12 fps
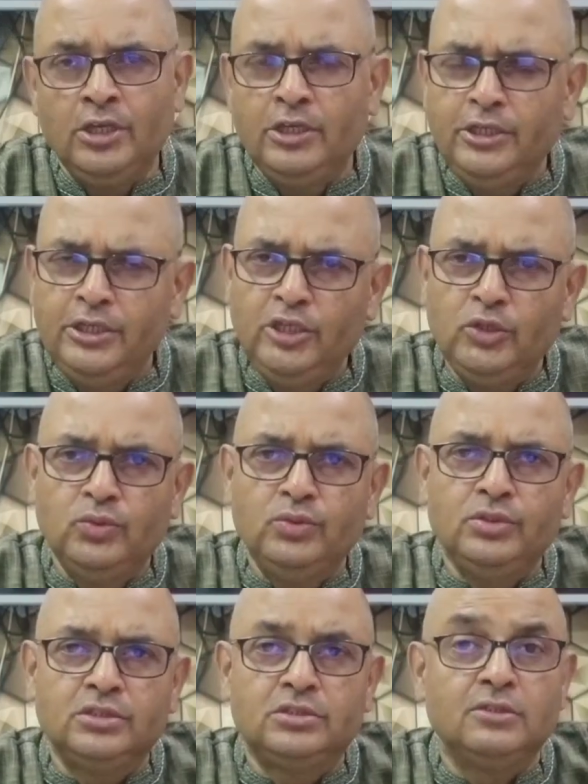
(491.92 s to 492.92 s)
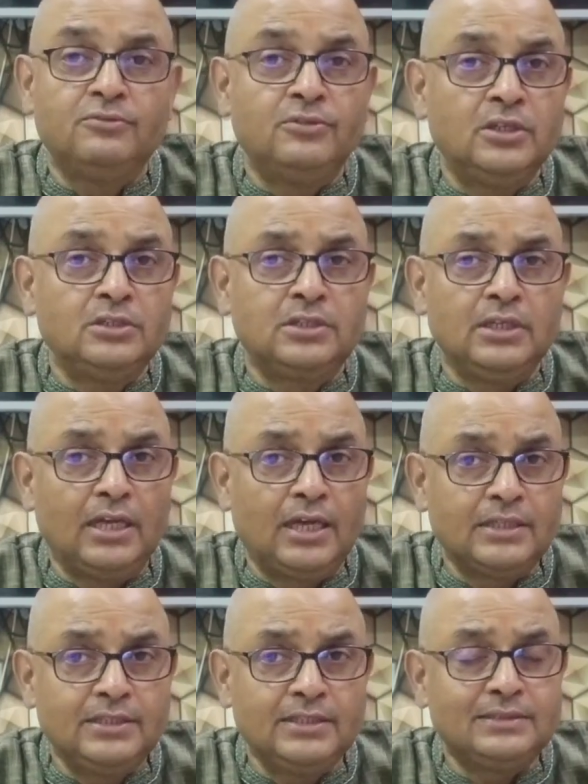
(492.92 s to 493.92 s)
EU is the world's
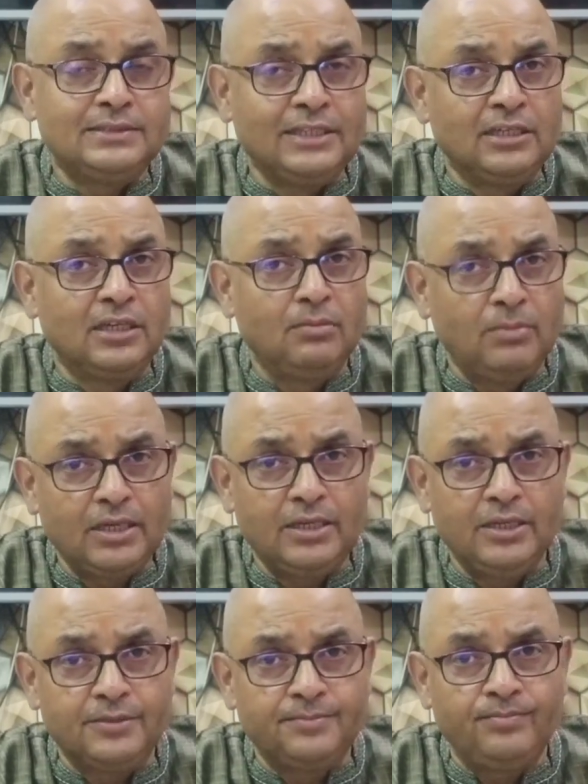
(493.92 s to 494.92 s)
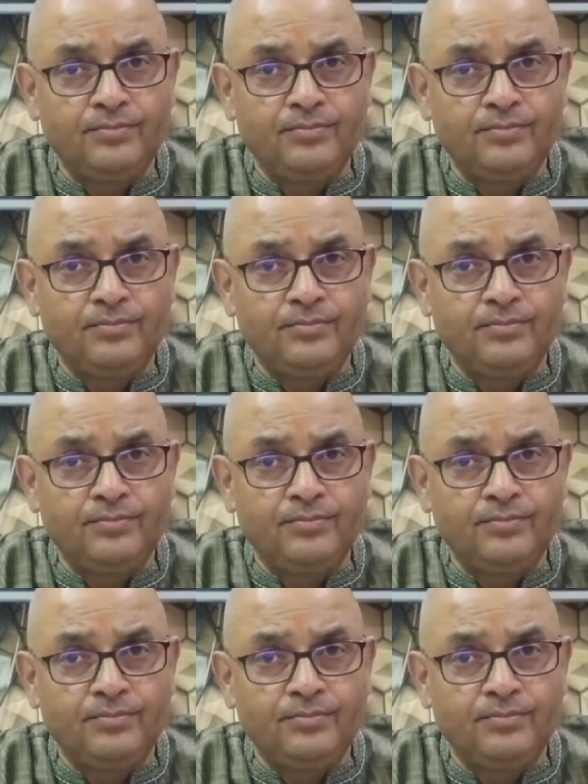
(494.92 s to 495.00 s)
largest single market.